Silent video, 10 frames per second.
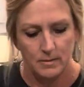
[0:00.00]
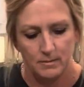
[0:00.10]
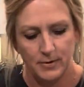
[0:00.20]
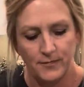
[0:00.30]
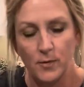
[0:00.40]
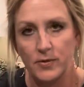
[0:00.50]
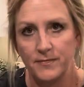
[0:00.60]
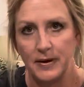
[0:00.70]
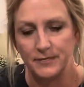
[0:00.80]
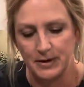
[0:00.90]
before the
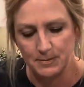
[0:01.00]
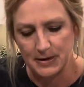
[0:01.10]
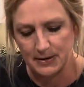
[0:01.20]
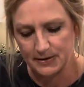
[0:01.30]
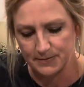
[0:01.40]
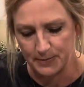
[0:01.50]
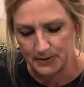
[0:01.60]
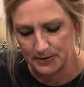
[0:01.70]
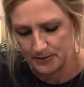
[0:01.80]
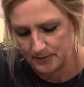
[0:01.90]
50 minutes, but
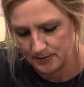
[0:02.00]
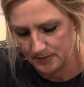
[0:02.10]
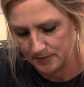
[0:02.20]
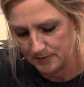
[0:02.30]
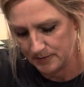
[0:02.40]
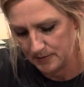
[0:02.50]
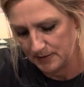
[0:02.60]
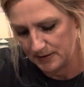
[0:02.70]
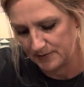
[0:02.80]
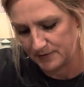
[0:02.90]

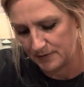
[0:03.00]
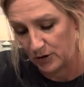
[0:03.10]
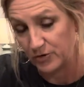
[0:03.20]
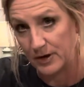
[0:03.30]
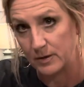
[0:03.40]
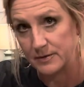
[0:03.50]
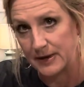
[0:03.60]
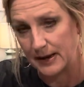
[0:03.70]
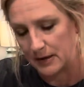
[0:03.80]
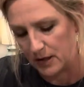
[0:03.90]
it's usually going to
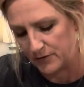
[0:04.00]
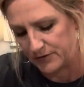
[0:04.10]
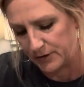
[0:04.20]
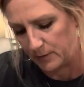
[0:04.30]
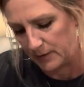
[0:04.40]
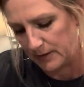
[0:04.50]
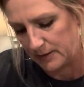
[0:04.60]
take close to it.